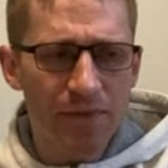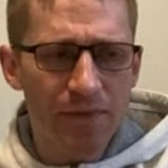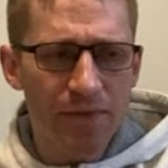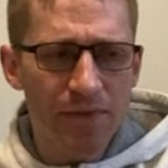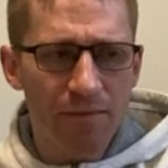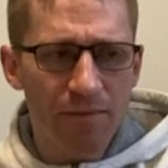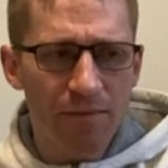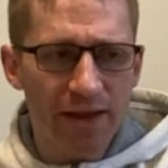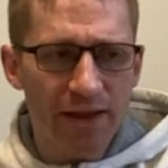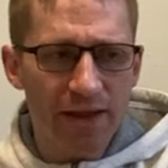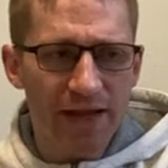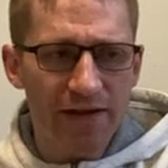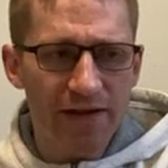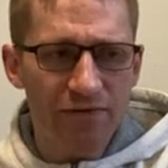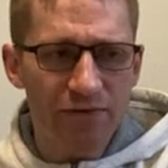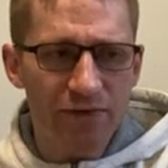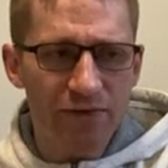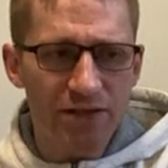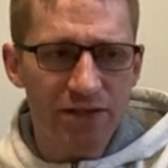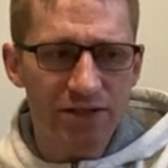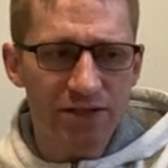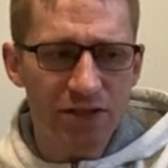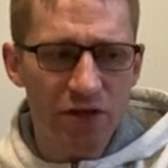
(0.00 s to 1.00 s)
my life
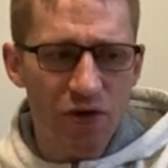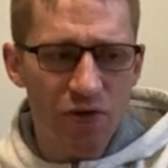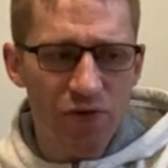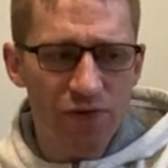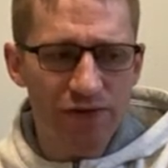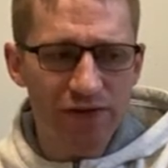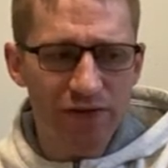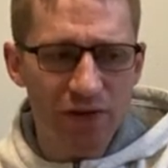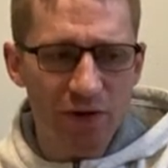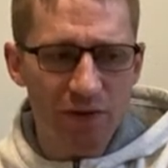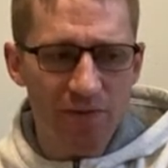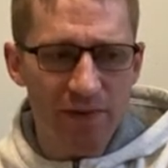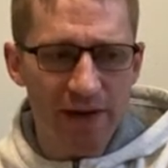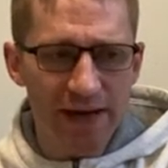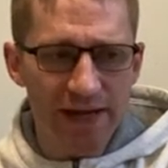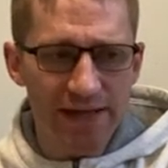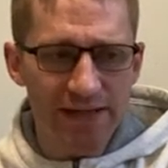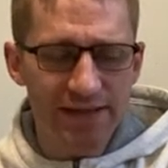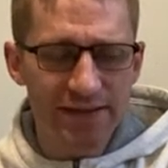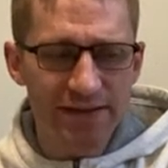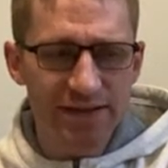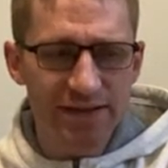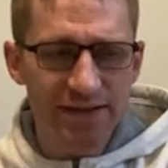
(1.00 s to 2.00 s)
was so
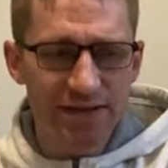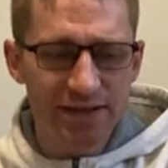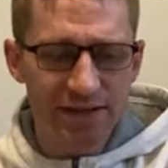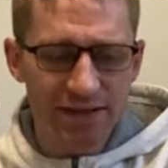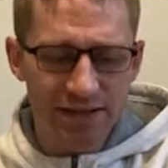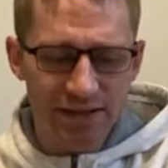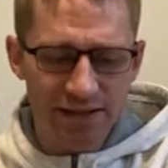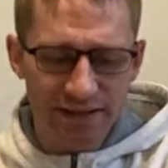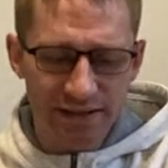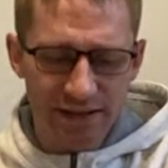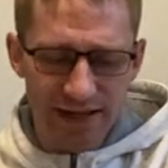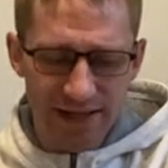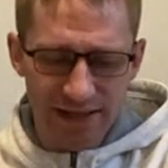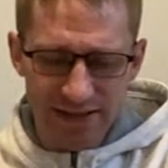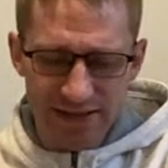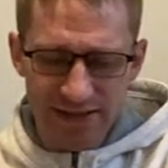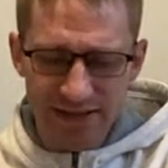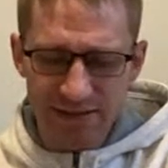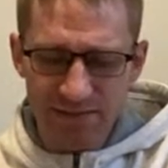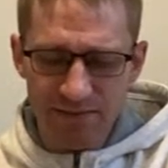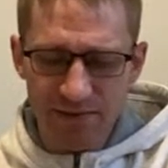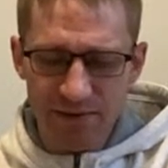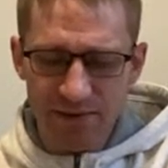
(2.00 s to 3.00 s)
slow-based and
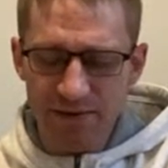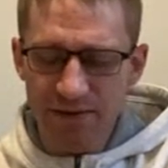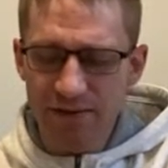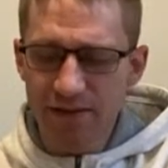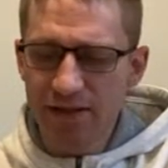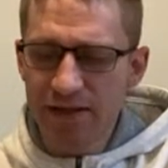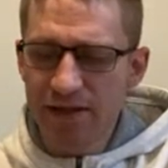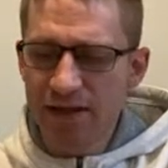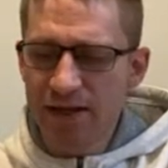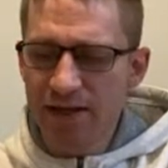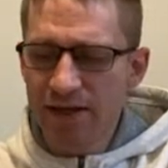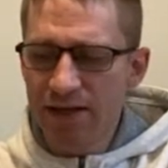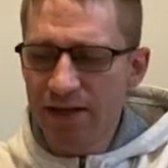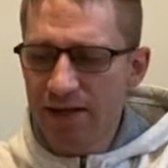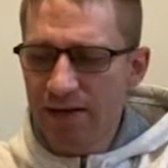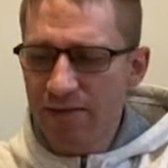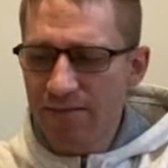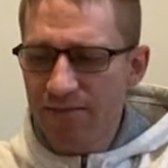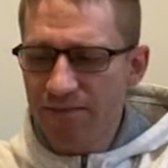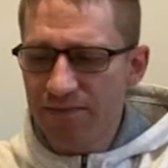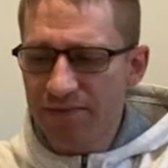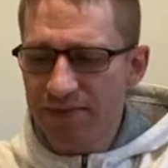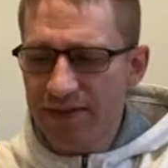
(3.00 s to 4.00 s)
simple
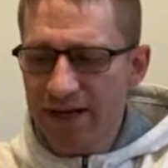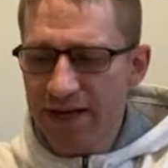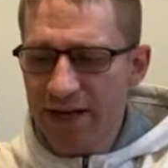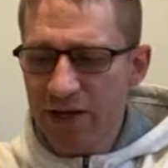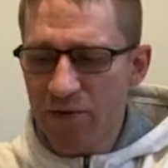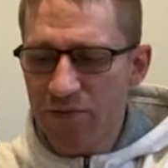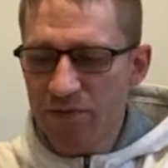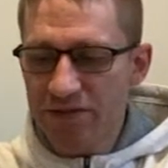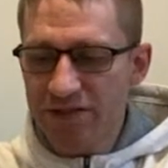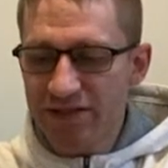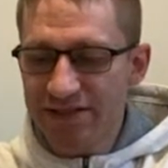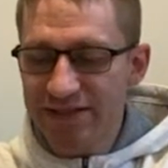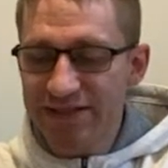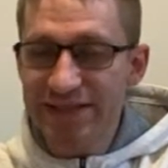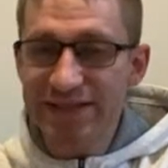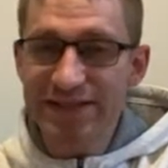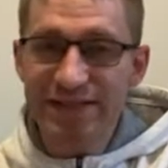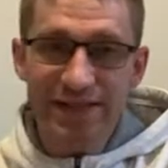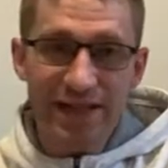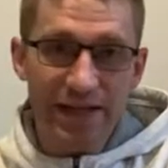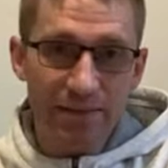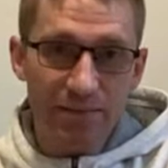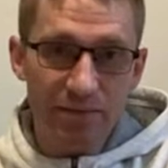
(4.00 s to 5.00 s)
that I almost
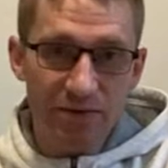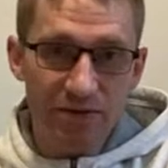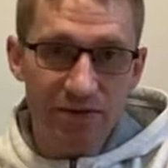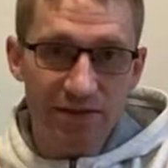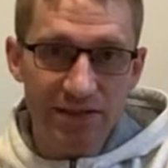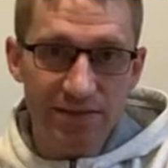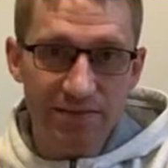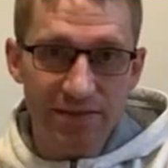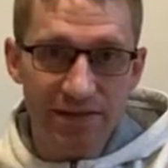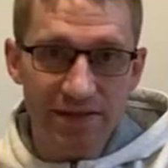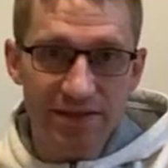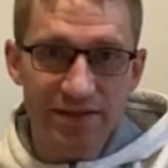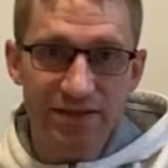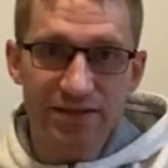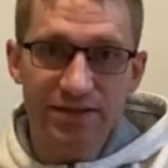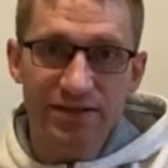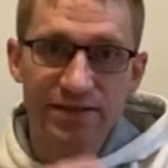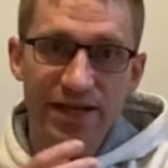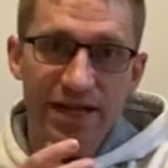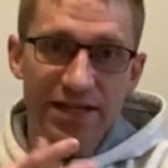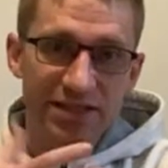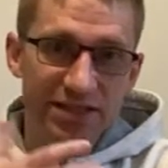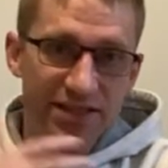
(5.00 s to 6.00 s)
did need more stimulus.
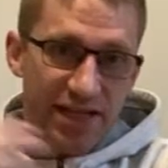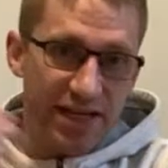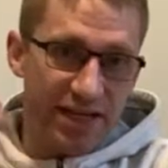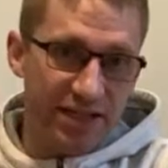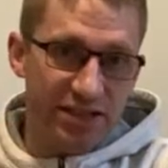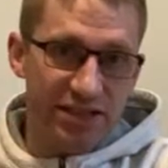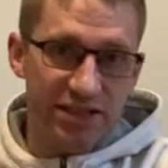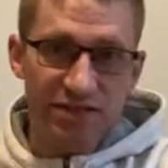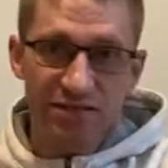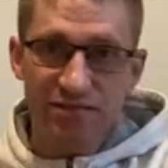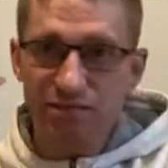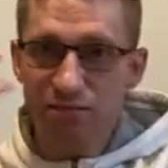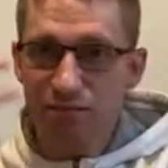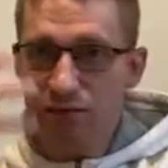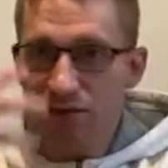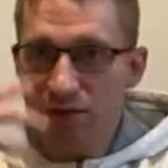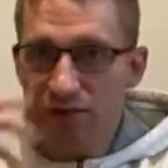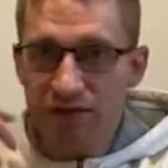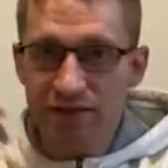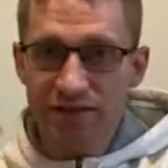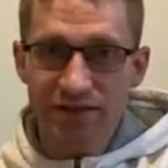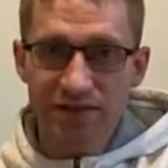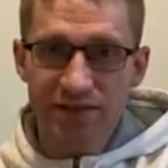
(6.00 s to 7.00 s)
Education,
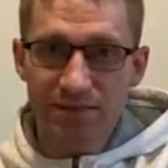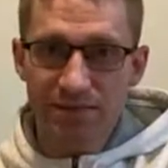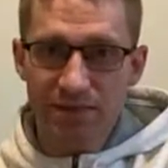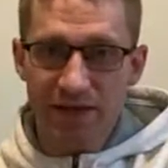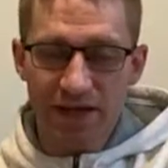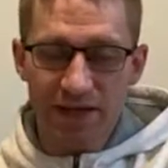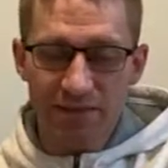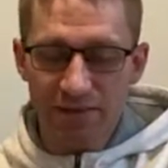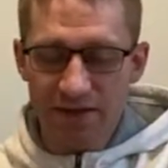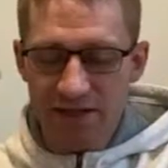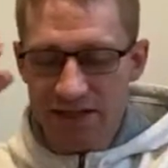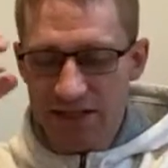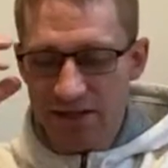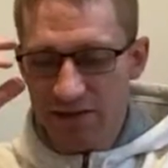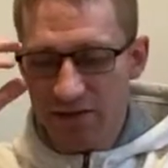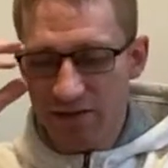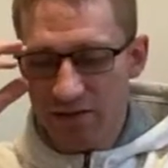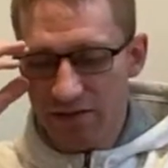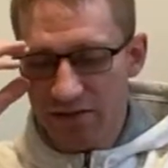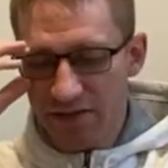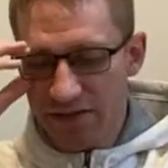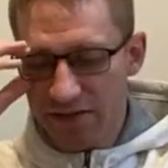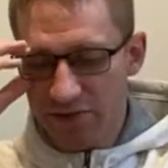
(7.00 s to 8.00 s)
books, some kind of
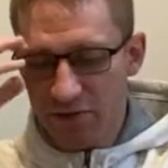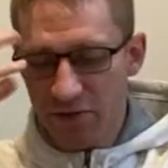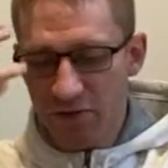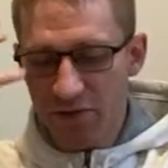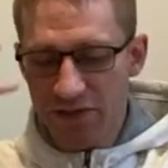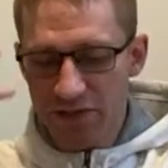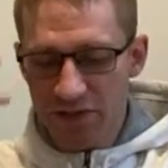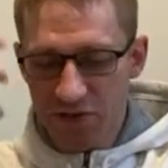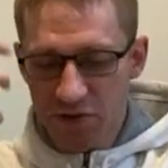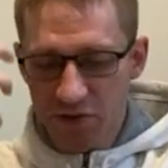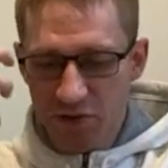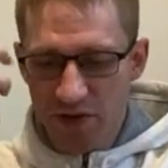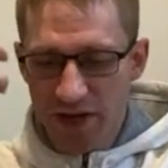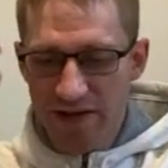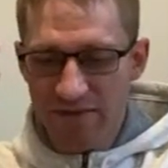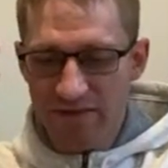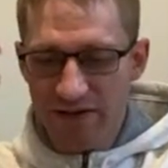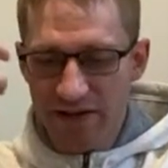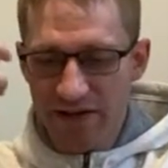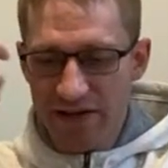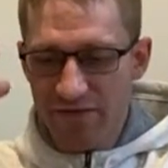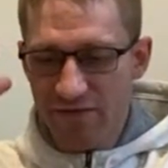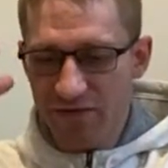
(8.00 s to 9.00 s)
material, because we're always
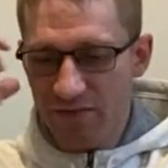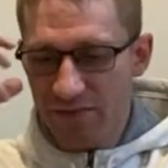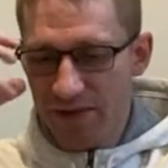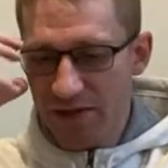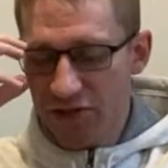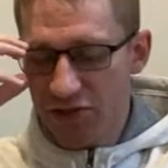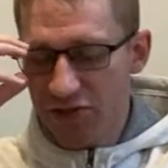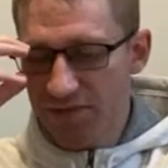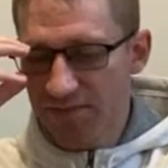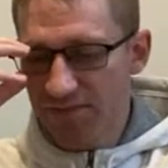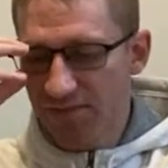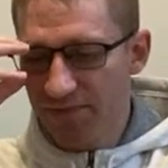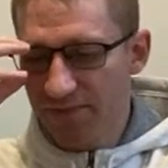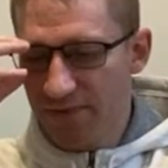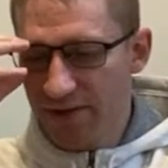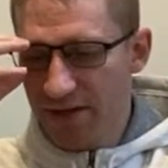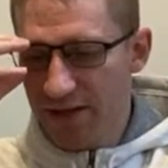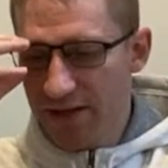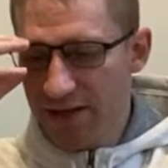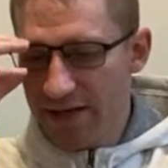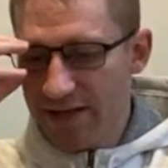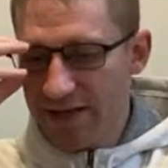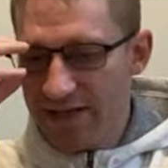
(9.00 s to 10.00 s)
craving information.
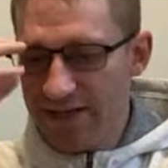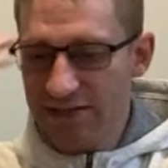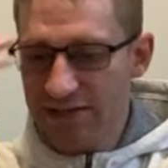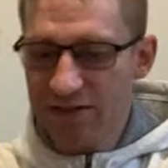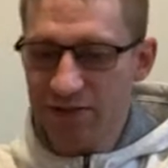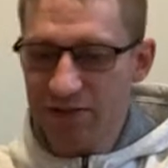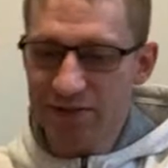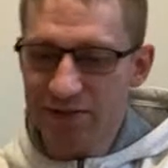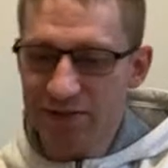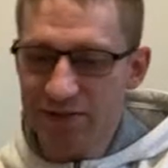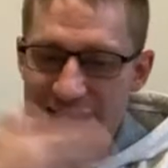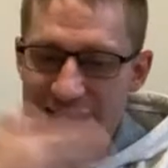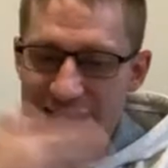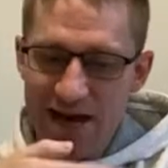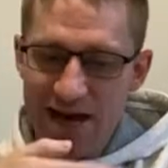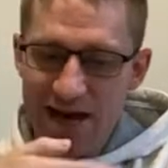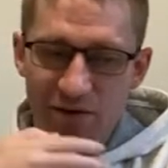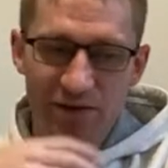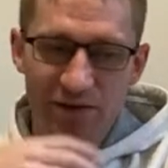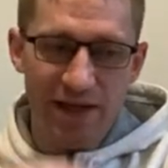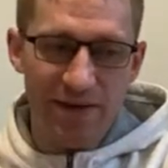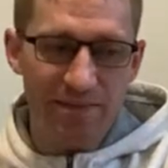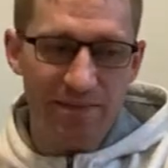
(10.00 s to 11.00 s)
And so
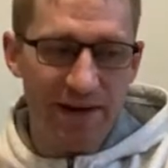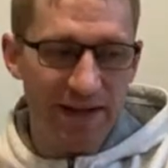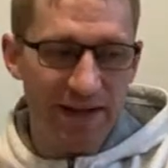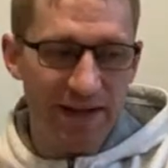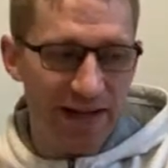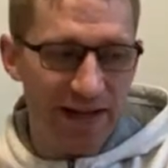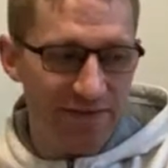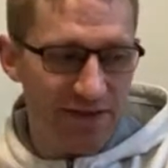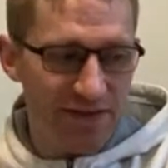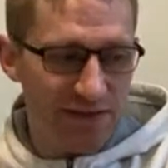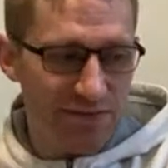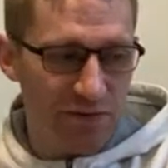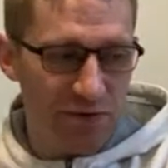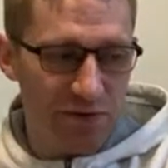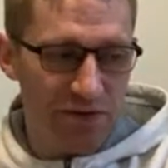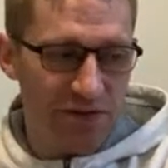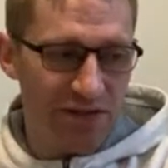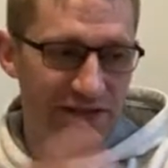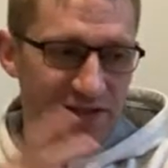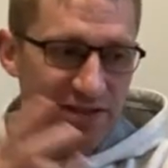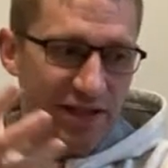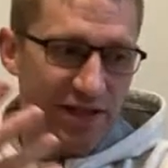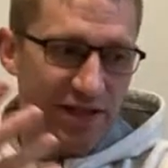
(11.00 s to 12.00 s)
now that my life is more
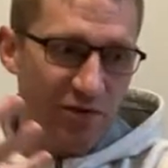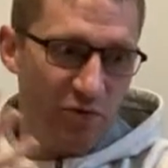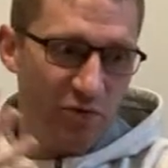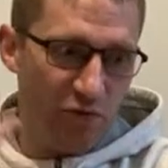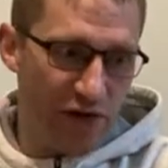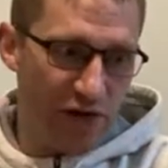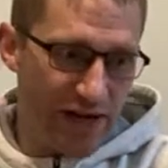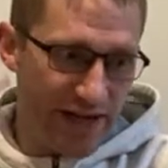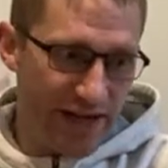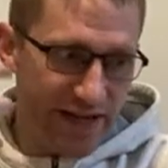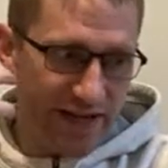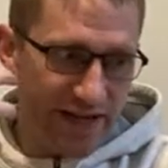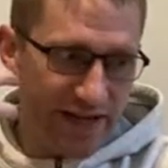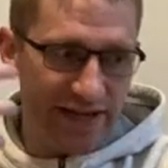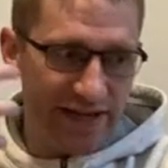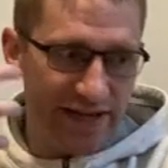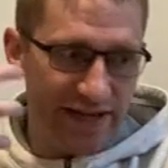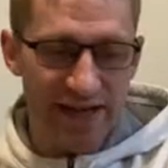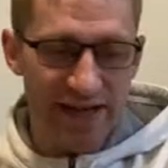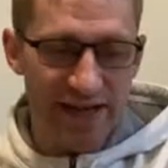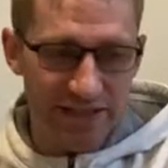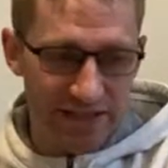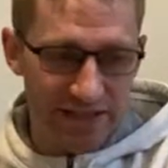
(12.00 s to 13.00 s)
just like reading and
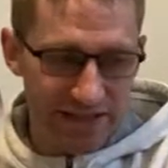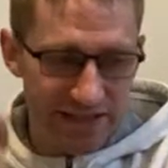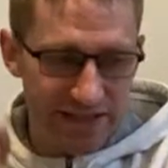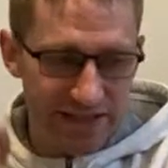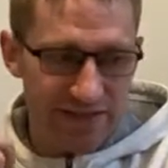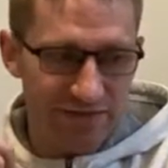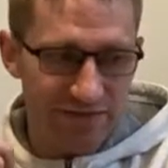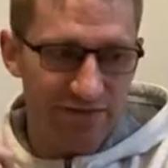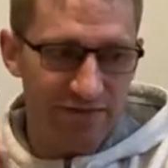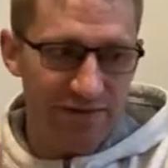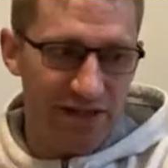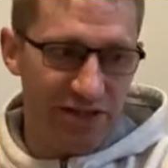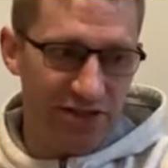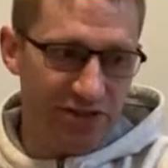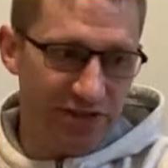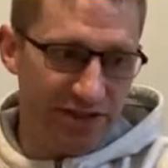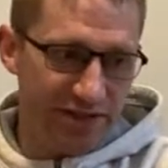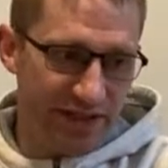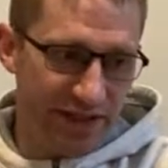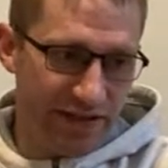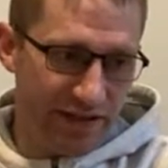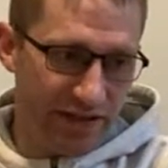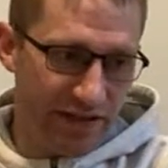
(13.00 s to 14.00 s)
digesting information
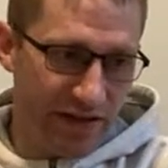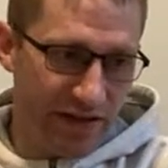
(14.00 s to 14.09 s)
and